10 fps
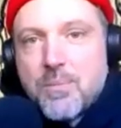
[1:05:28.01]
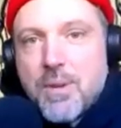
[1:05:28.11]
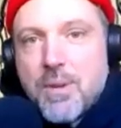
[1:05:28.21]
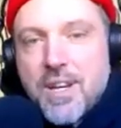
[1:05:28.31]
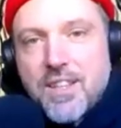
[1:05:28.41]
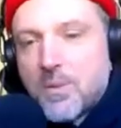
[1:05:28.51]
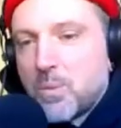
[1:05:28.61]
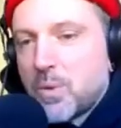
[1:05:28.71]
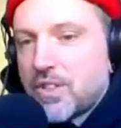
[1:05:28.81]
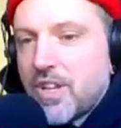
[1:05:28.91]
a month, a
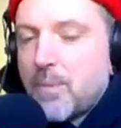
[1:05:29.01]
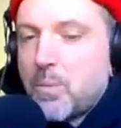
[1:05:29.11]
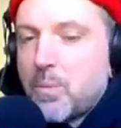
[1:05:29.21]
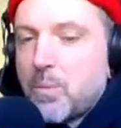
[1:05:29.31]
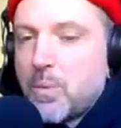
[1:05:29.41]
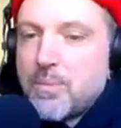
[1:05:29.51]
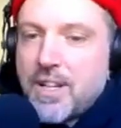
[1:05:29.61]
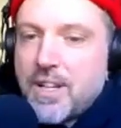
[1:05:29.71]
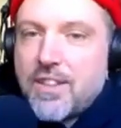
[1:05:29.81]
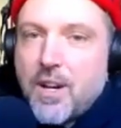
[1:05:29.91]
workshop once a
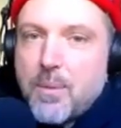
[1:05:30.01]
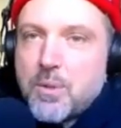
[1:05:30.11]
month,